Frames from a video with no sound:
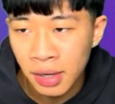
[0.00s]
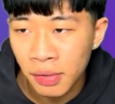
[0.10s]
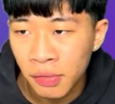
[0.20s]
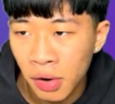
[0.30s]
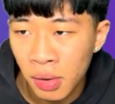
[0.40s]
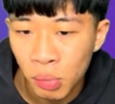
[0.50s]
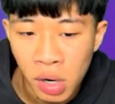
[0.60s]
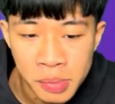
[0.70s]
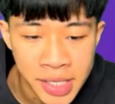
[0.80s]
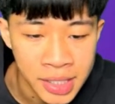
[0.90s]
from
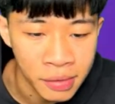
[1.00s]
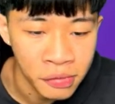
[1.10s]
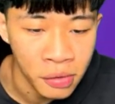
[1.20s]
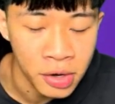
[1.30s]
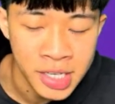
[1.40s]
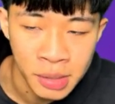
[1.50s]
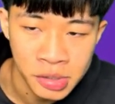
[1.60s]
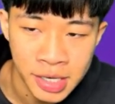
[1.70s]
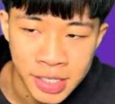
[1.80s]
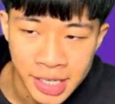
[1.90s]
Rob T, they're
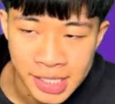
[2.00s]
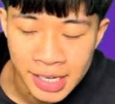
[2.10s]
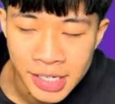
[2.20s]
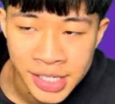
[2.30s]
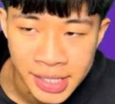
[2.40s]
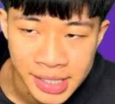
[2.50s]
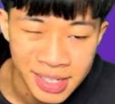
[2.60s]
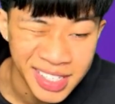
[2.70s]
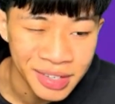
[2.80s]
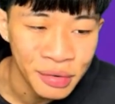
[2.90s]
42% chance of clean sheet. It's
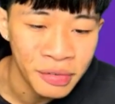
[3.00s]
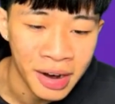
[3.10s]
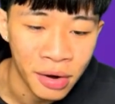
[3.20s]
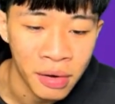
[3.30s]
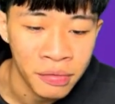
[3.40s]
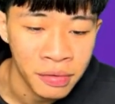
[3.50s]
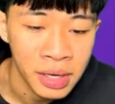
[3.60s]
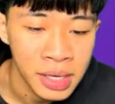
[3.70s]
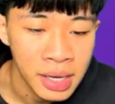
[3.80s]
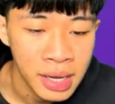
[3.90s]
not too far off.
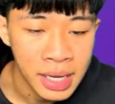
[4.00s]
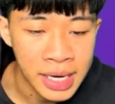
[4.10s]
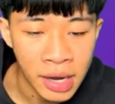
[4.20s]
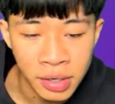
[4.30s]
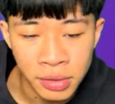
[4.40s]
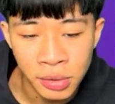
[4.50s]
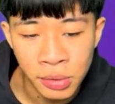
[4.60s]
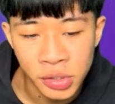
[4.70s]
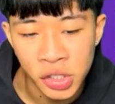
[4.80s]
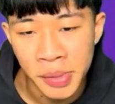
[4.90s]

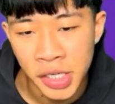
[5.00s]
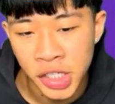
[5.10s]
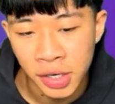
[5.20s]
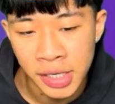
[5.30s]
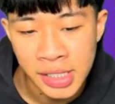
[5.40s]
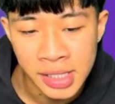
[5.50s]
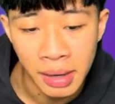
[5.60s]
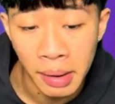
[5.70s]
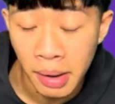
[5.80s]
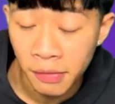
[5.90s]
Neto should be a choice.
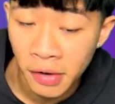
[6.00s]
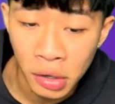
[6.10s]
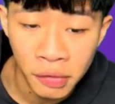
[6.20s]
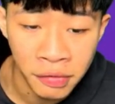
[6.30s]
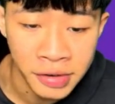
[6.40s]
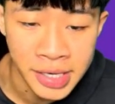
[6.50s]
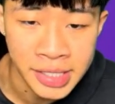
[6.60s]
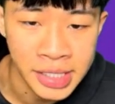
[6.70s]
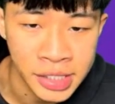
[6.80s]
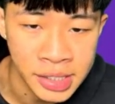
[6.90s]
Fair enough if he
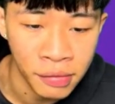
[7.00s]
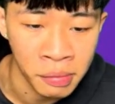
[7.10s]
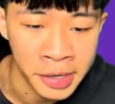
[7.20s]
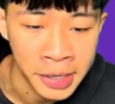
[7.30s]
is. He's just not for me.